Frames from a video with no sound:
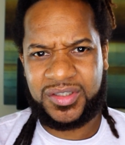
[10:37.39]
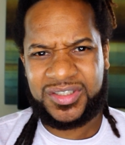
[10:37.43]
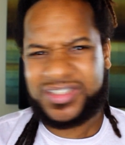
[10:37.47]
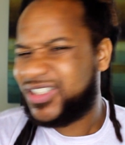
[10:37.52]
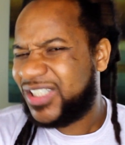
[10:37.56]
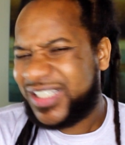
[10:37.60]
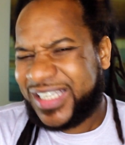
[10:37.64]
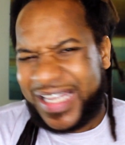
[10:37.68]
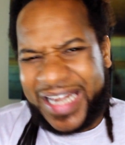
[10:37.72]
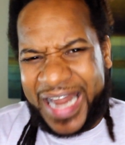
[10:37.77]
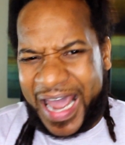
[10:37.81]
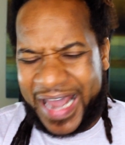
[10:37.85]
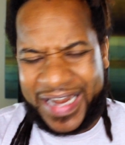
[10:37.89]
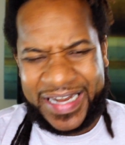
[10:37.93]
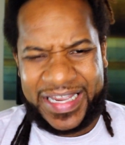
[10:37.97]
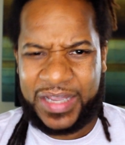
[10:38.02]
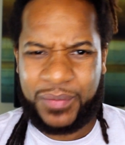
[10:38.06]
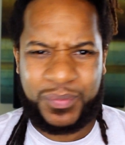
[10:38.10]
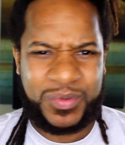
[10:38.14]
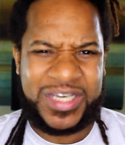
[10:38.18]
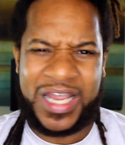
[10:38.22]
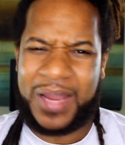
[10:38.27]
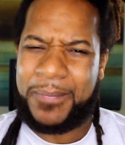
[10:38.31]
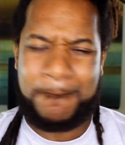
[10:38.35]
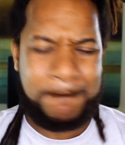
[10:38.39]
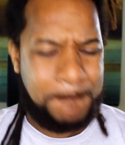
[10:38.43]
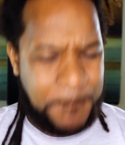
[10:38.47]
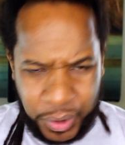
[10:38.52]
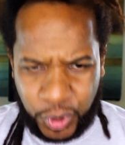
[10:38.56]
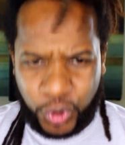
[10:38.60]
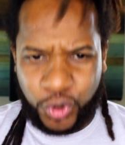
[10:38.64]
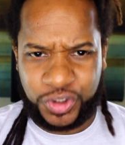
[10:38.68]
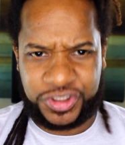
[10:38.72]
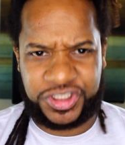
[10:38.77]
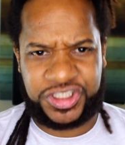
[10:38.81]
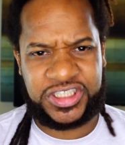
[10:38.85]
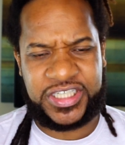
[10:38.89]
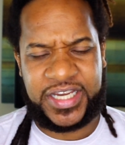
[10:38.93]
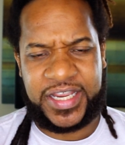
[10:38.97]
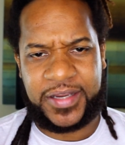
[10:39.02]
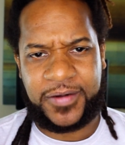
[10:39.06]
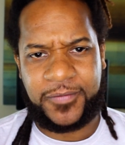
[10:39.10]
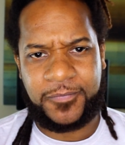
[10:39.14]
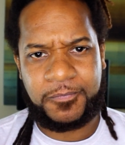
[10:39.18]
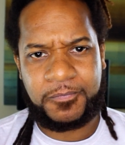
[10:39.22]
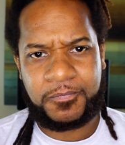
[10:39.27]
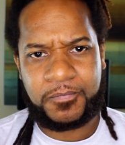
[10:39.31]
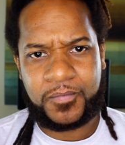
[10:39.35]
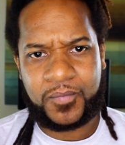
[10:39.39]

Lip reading: So get out of here with that bullshit.